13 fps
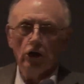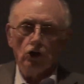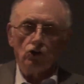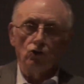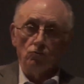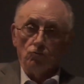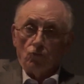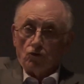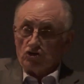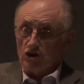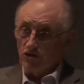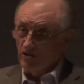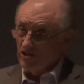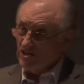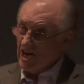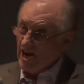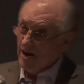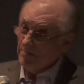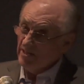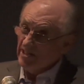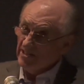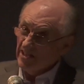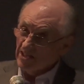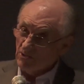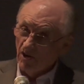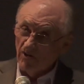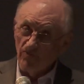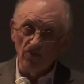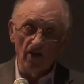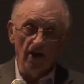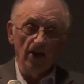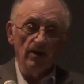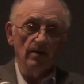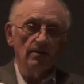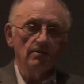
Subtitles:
To more serious comedies like Twelfth Night.